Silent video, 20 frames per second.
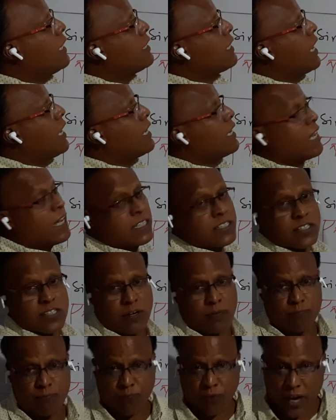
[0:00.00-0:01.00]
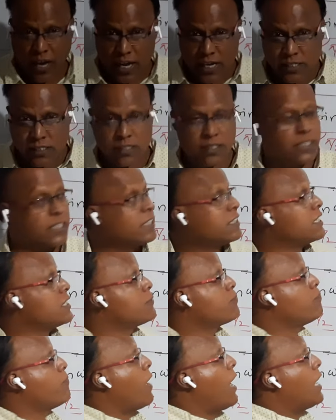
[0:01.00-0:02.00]
and I has some phase, it
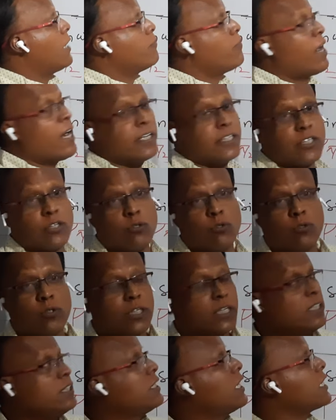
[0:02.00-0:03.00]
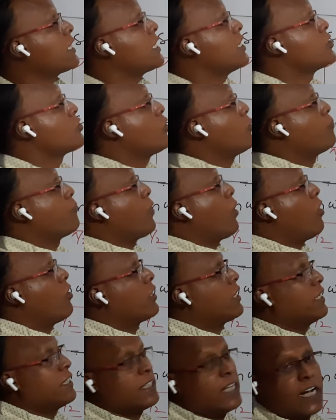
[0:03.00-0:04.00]
is pi by 2. In the case of
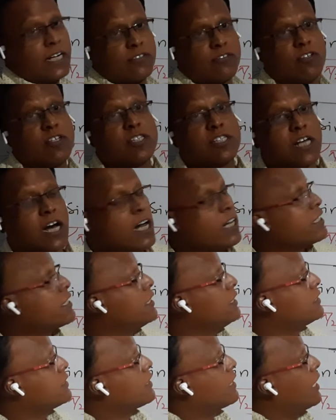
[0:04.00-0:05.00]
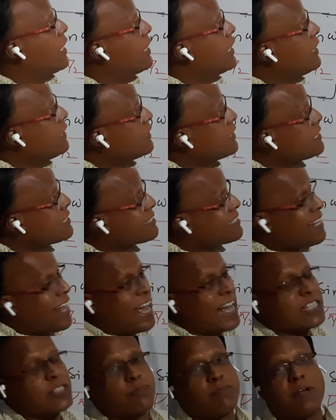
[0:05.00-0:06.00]
pure inductive circuit, current is
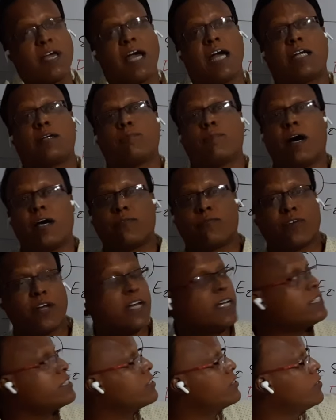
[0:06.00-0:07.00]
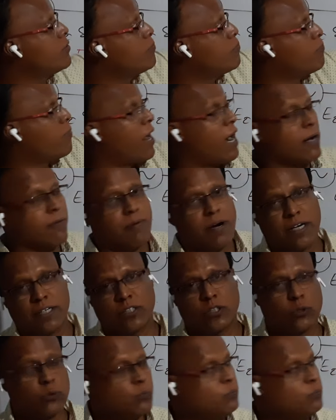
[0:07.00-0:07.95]
lags behind by phase pi by 2.